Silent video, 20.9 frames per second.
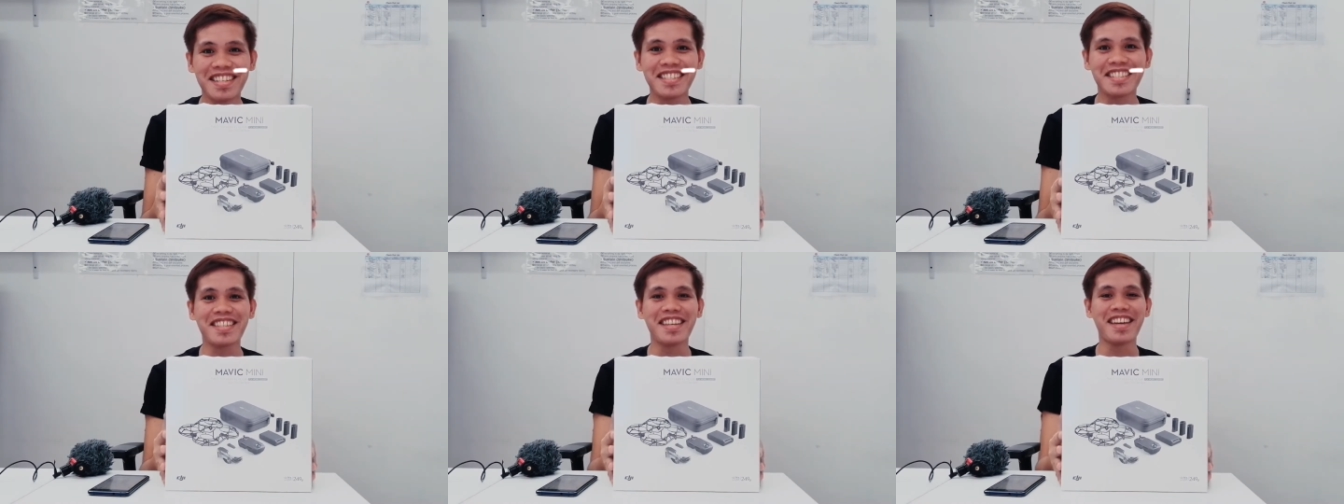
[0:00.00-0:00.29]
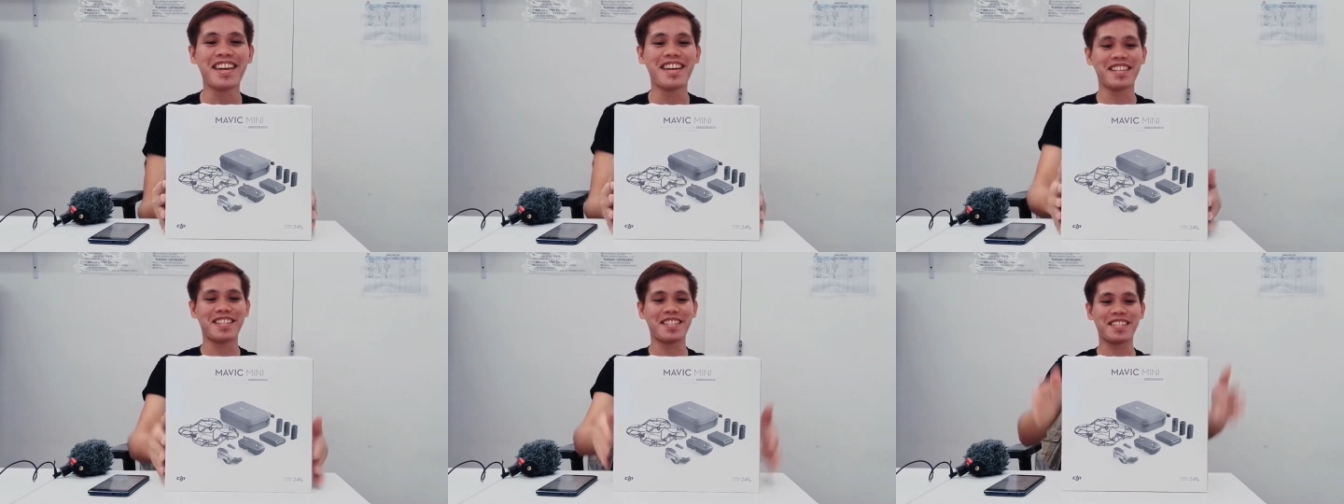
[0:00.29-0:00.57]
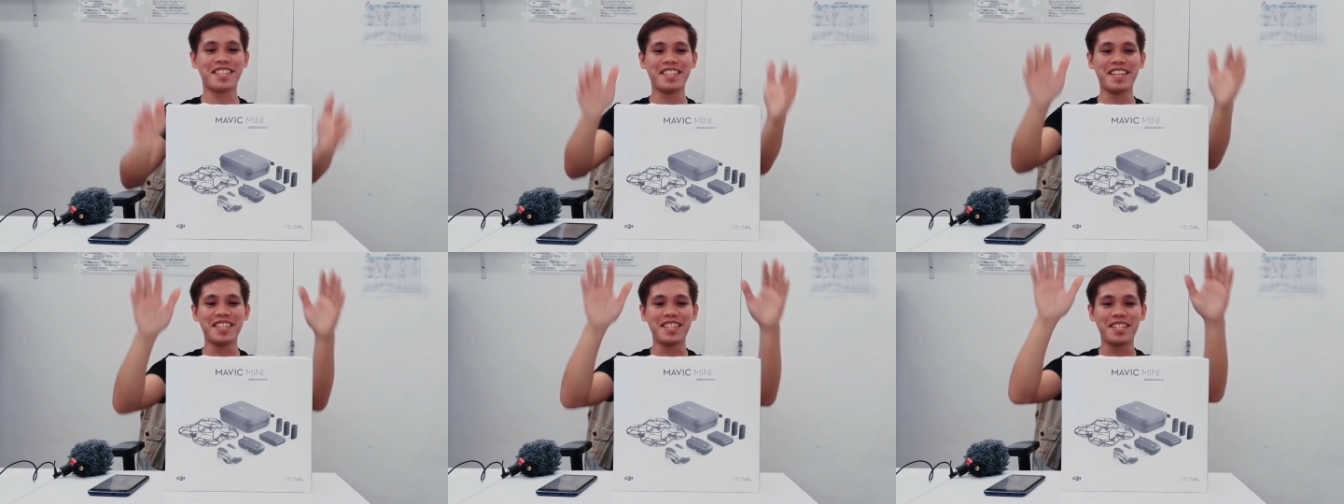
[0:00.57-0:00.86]
Yes,
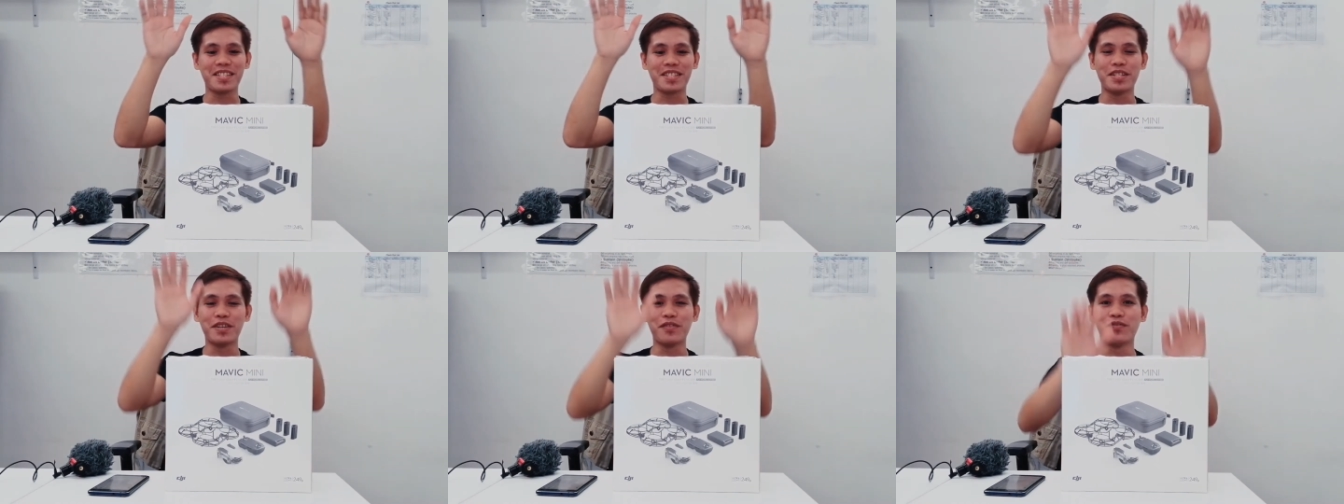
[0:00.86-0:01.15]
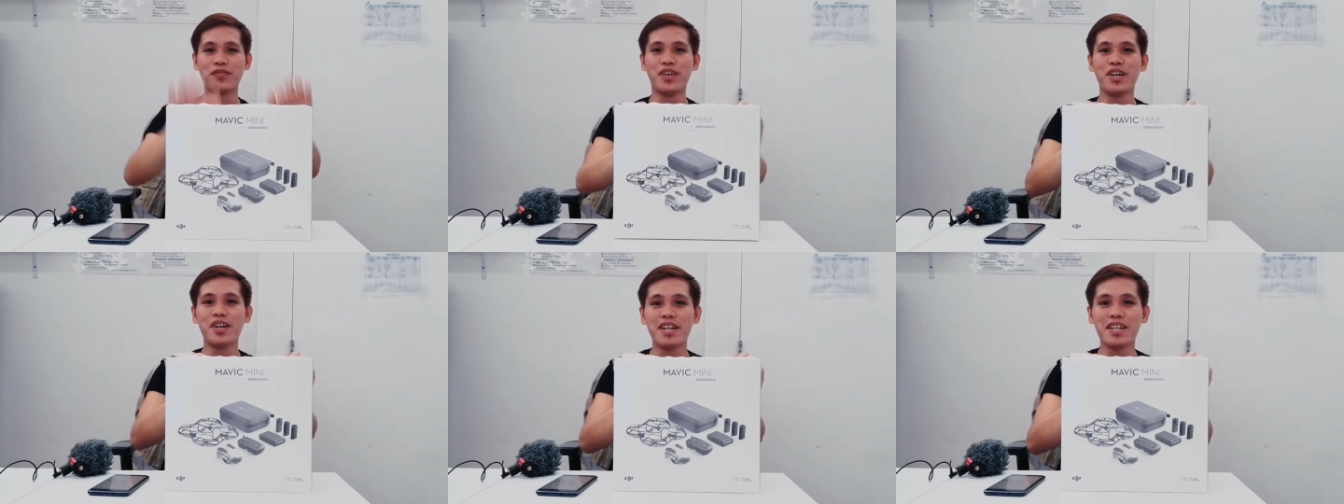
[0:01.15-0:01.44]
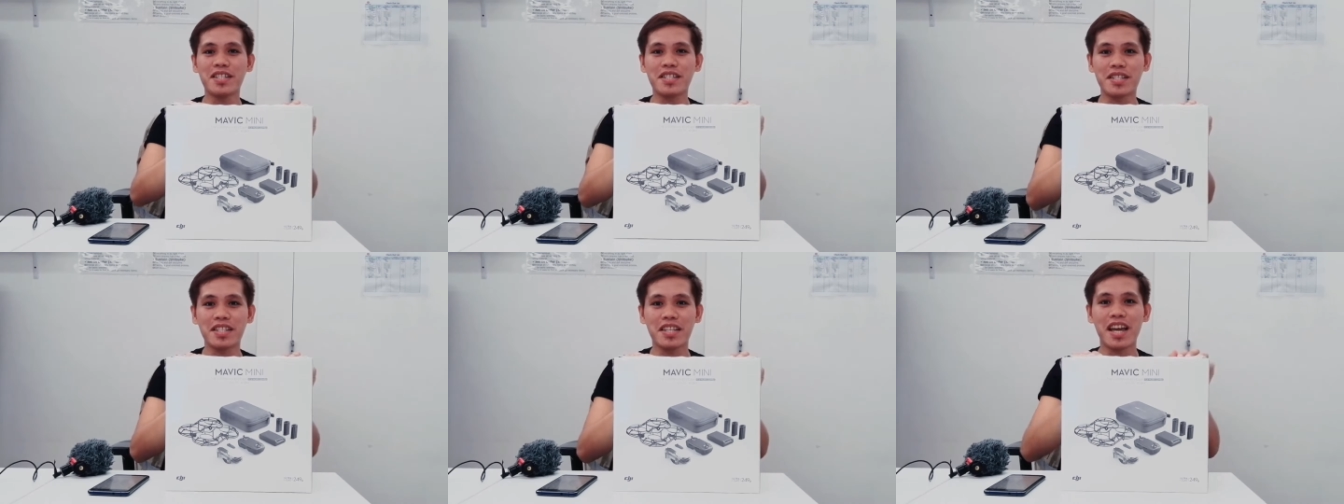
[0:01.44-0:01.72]
this is the
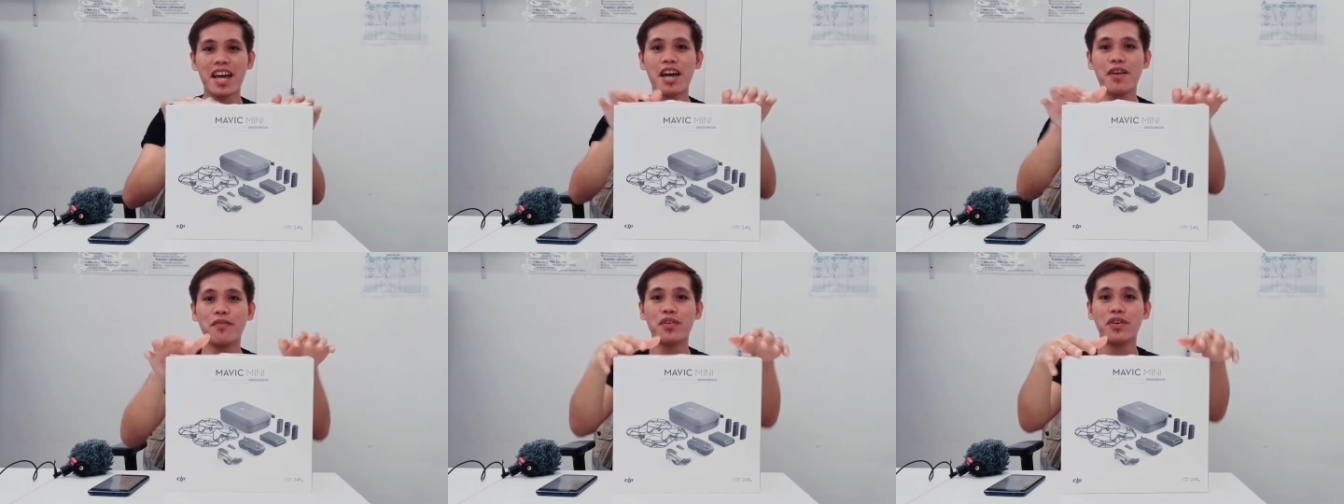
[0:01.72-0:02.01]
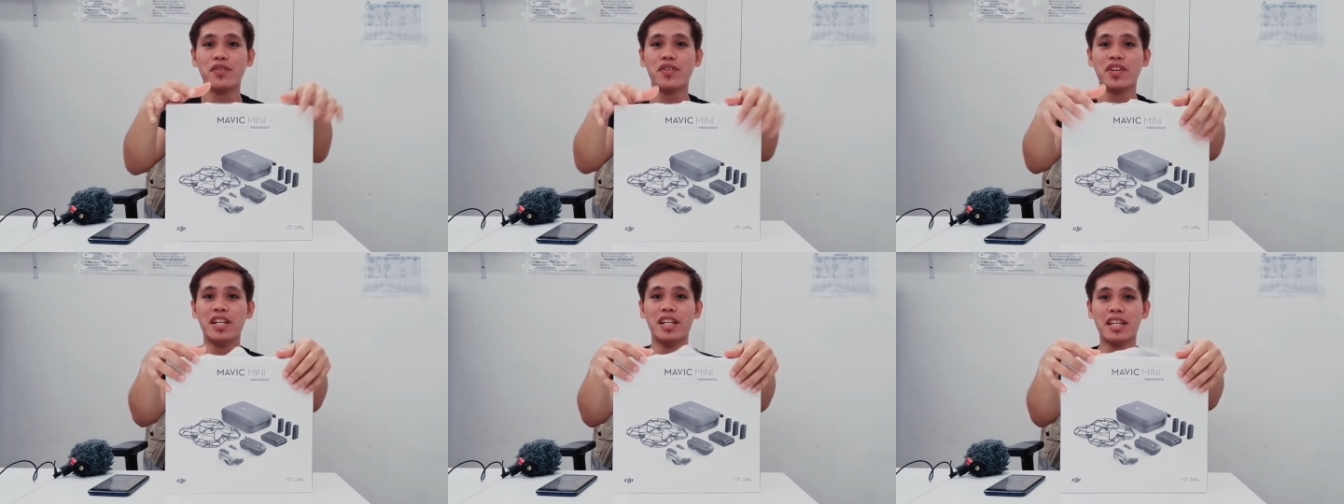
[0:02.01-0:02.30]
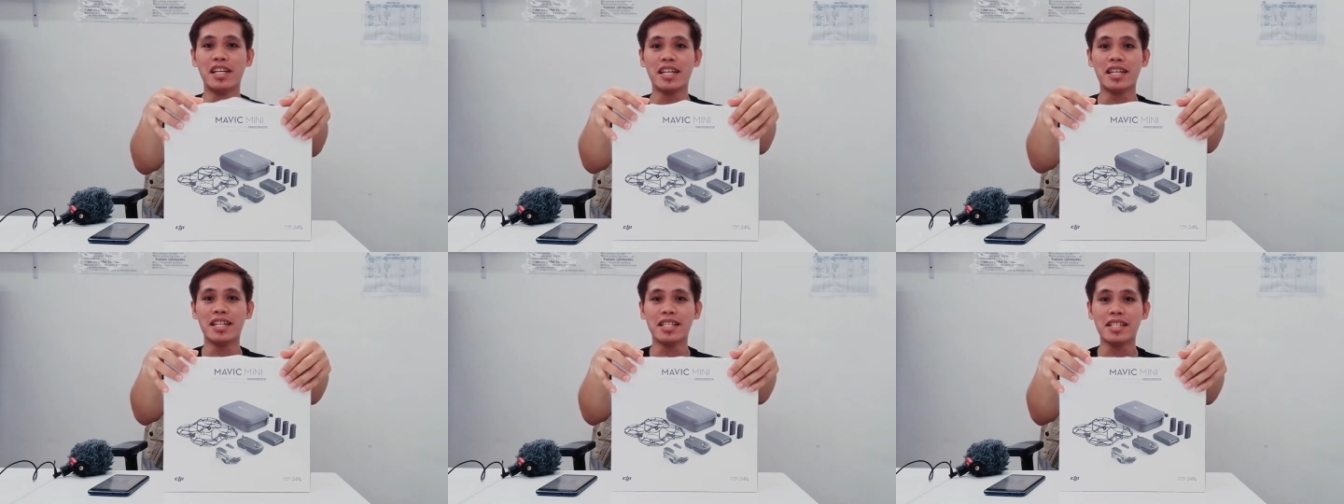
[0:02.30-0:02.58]
first ever
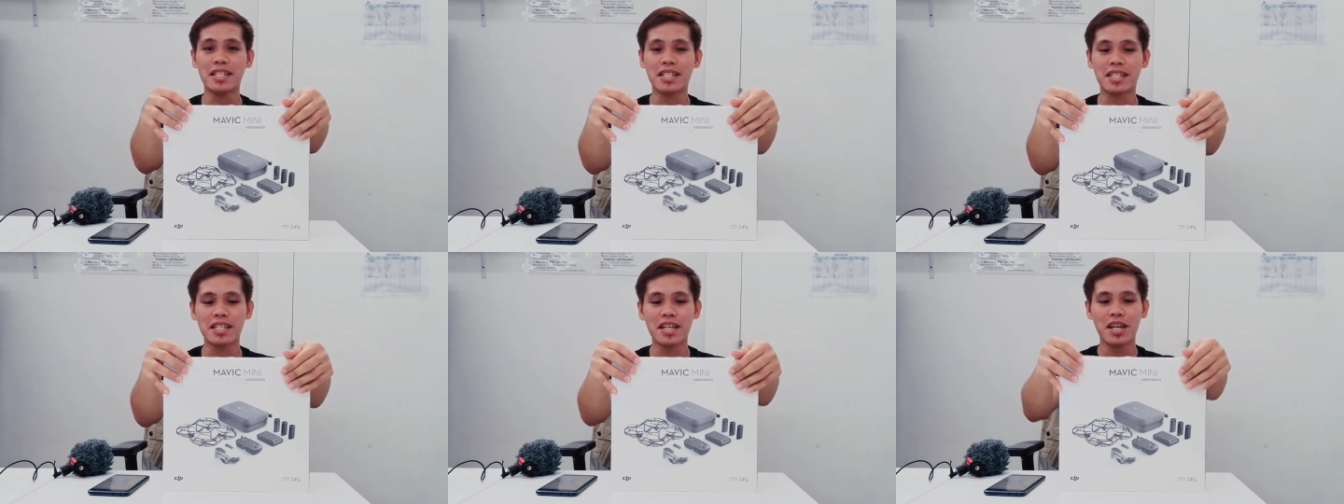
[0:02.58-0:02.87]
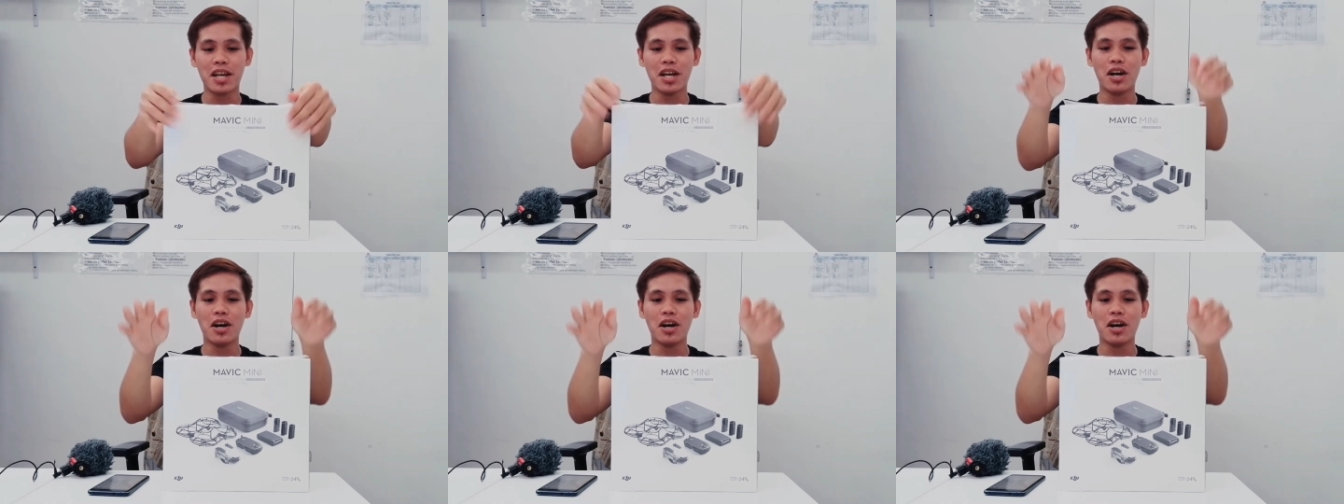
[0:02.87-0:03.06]
release